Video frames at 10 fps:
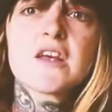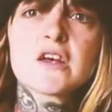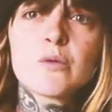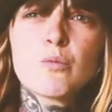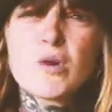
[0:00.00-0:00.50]

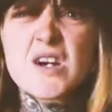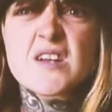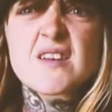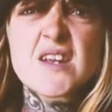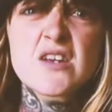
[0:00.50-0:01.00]
like a
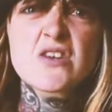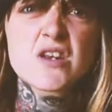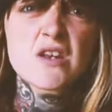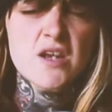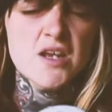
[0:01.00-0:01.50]

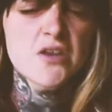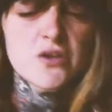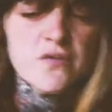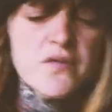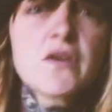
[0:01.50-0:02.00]
workstation that I can
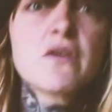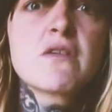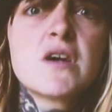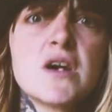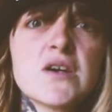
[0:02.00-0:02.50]
do
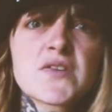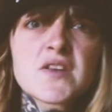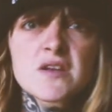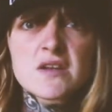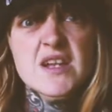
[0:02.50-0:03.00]
photographs
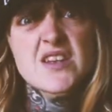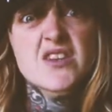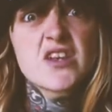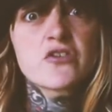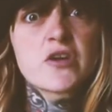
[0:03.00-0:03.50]
and
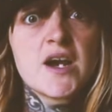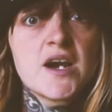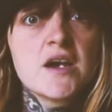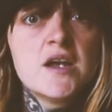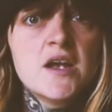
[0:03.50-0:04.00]

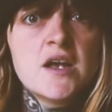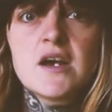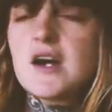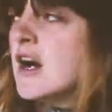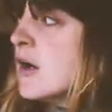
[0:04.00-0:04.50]
etc.
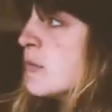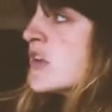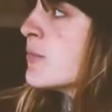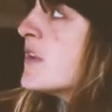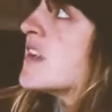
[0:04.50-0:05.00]
at,
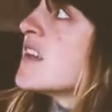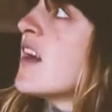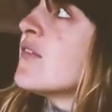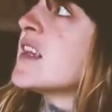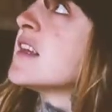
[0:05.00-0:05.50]
which means
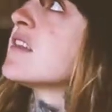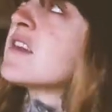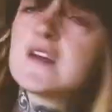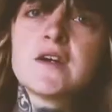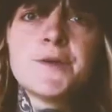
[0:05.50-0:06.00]
having
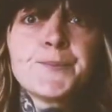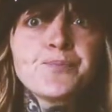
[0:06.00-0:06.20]
to